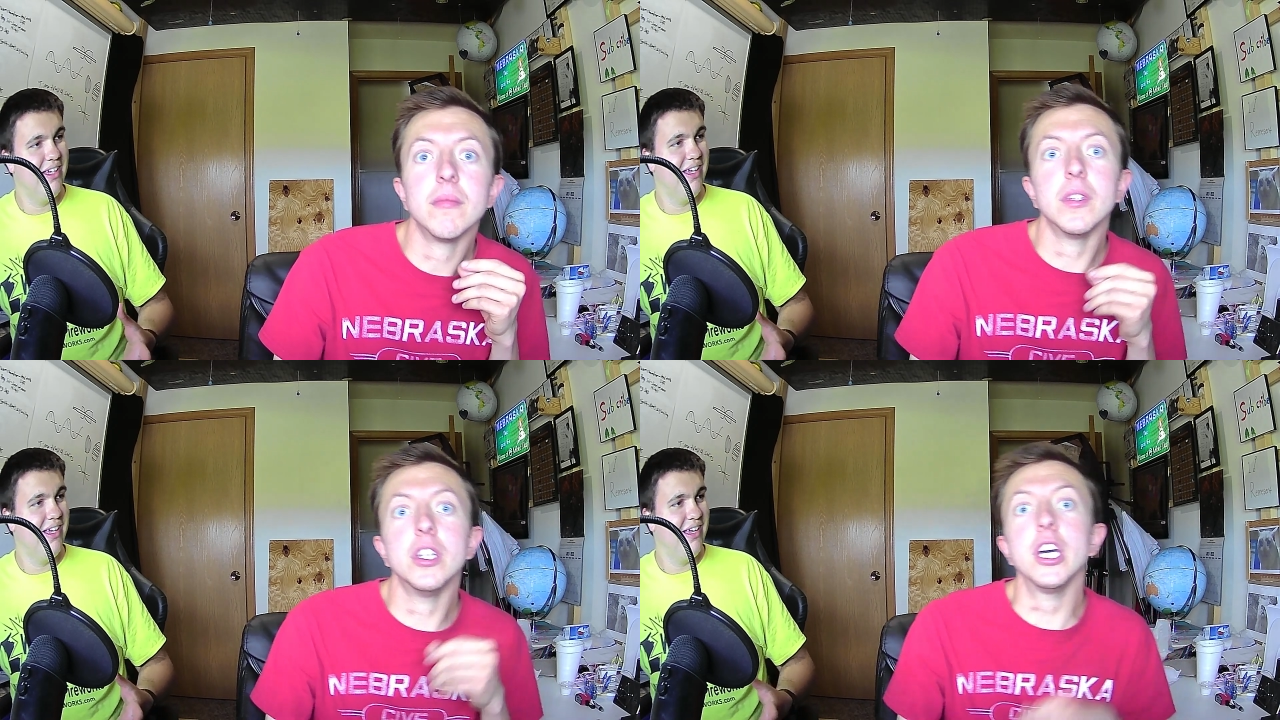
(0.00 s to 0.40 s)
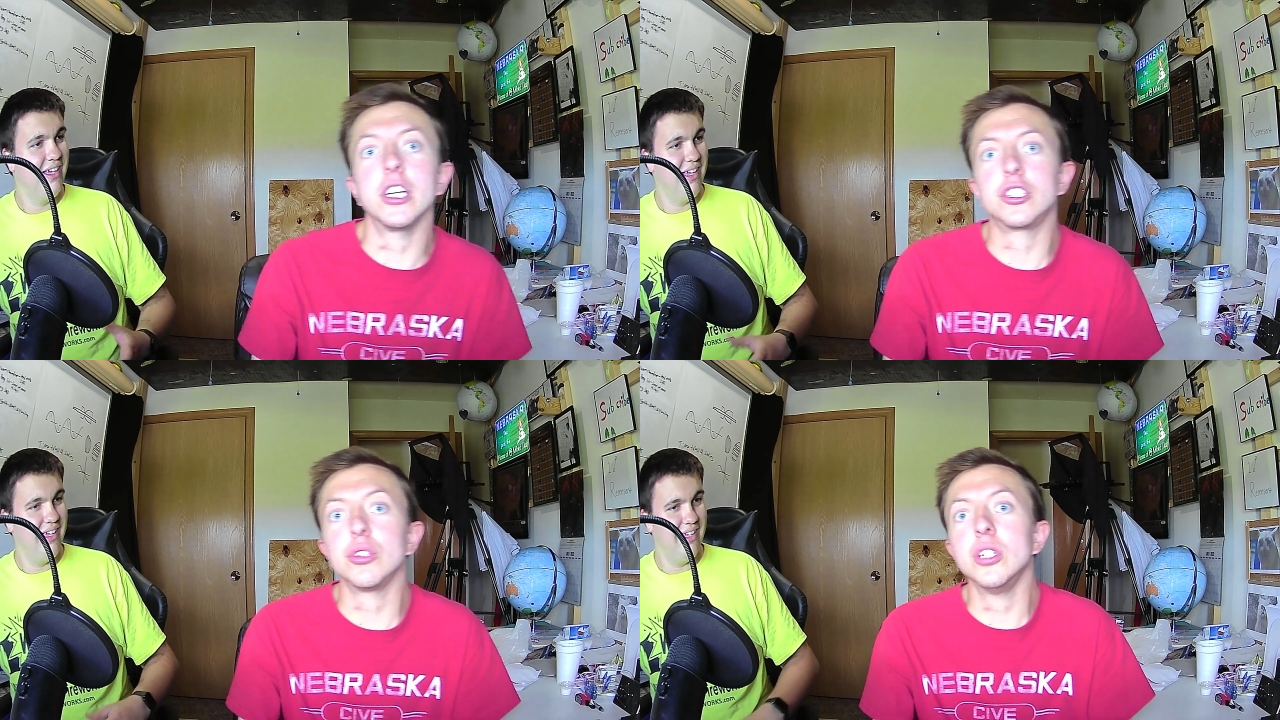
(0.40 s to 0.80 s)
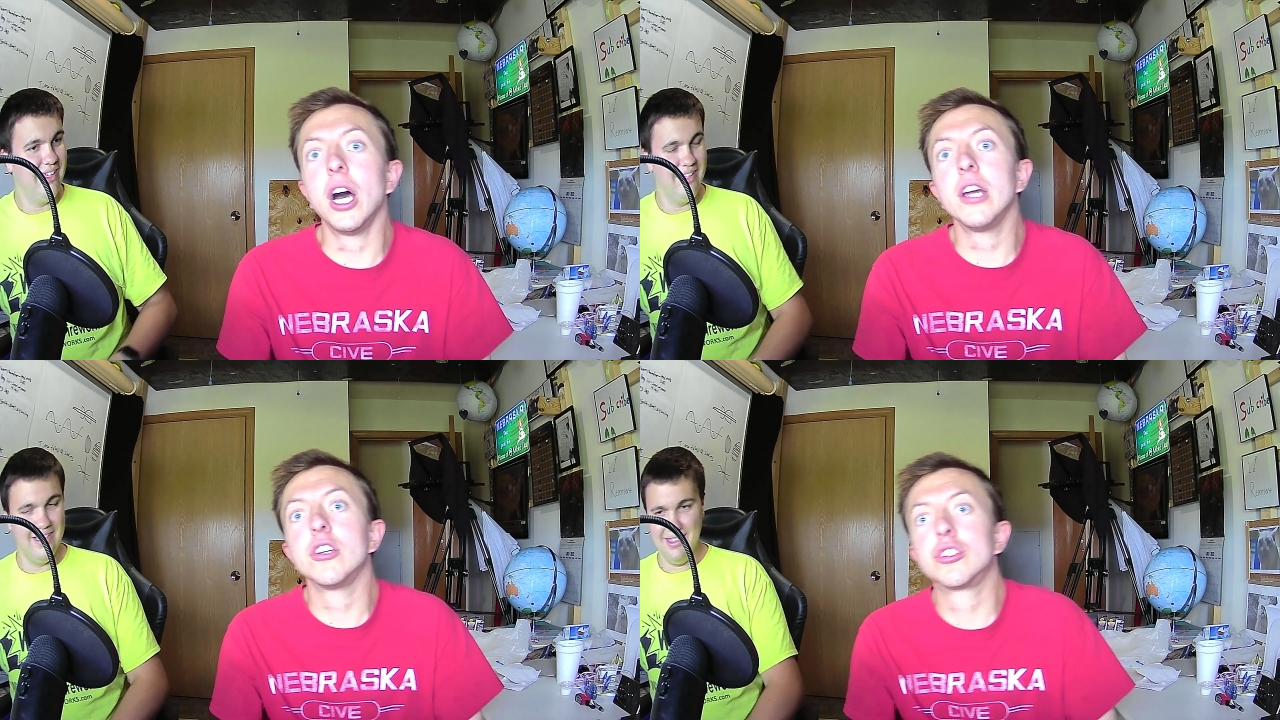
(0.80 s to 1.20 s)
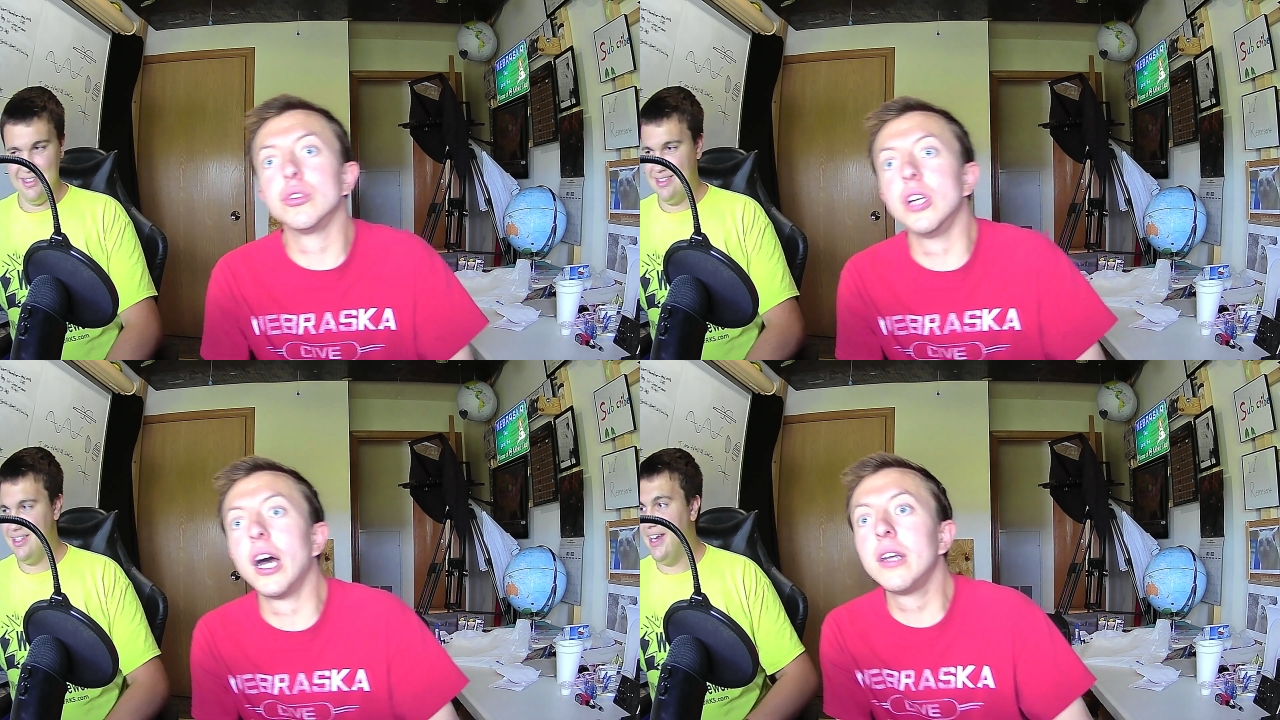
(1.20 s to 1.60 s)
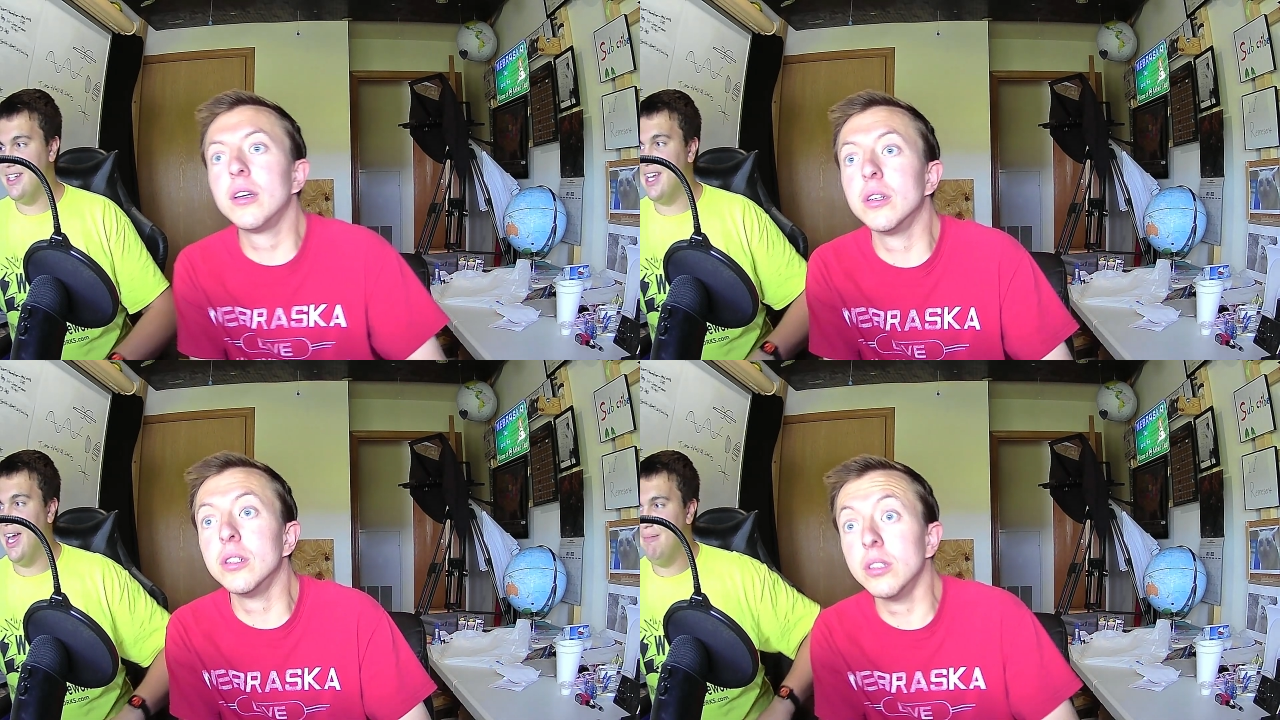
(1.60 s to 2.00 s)
Speaker 1: Yeah, so 9
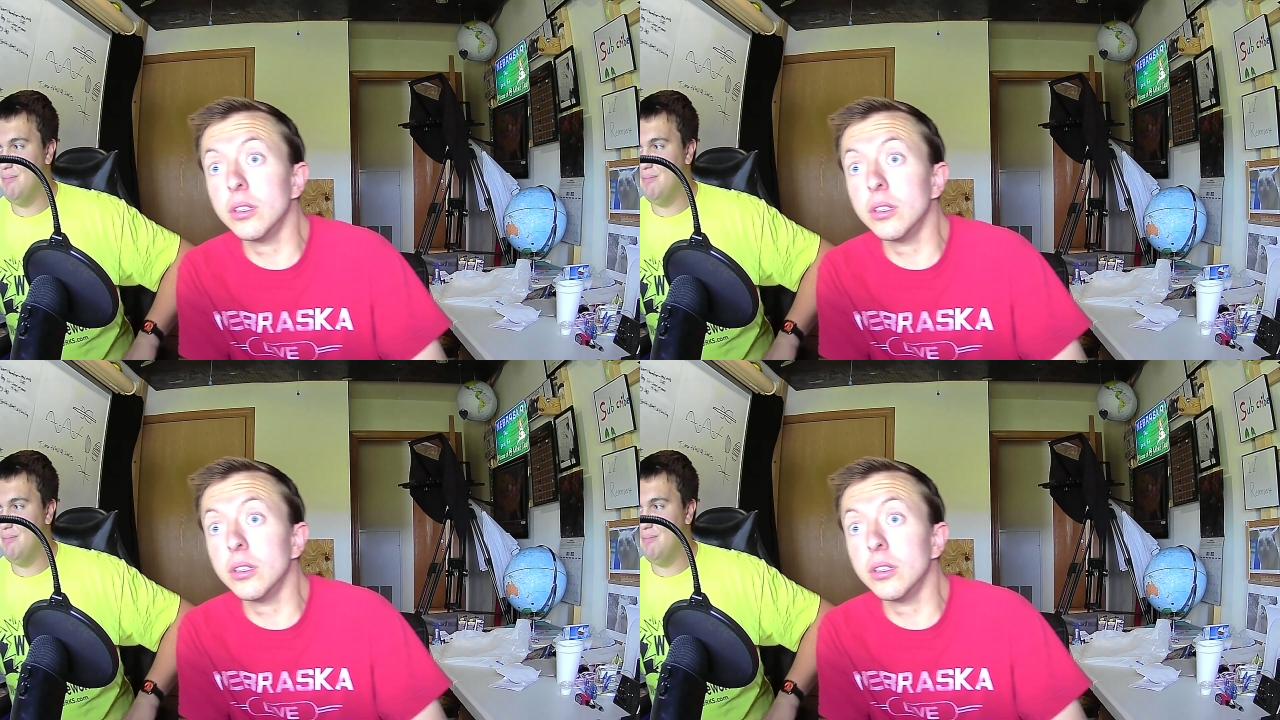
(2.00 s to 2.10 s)
times